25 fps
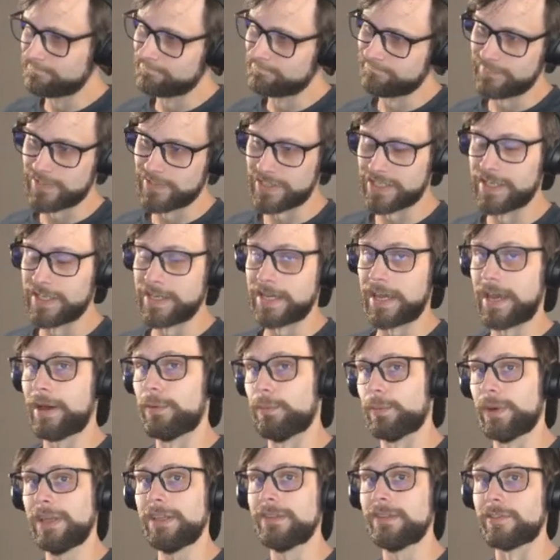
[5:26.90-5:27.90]
sneak
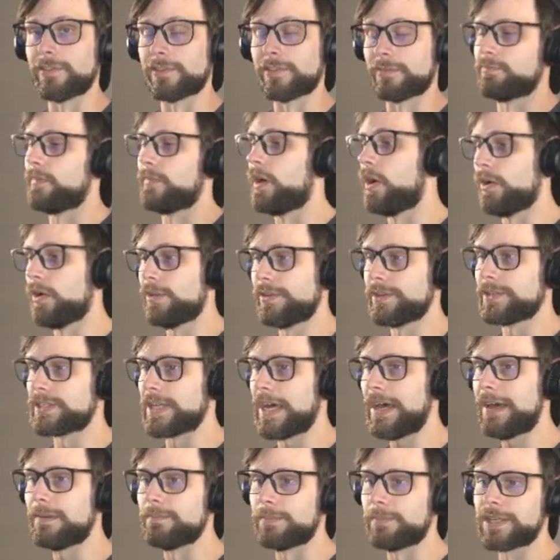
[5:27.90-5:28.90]
out wins all the
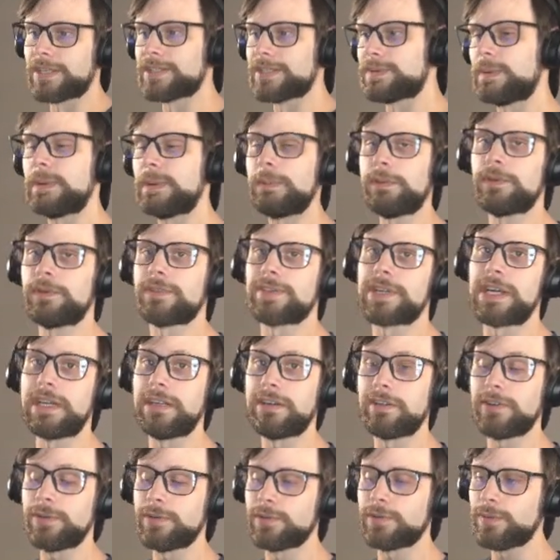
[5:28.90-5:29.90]
time because people are trying
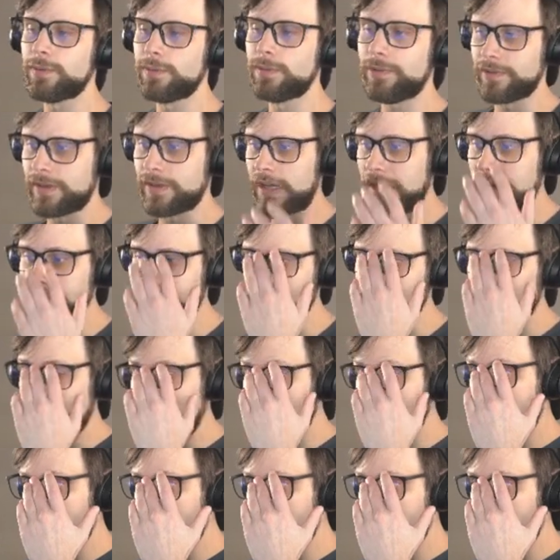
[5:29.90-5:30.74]
to do cool stuff.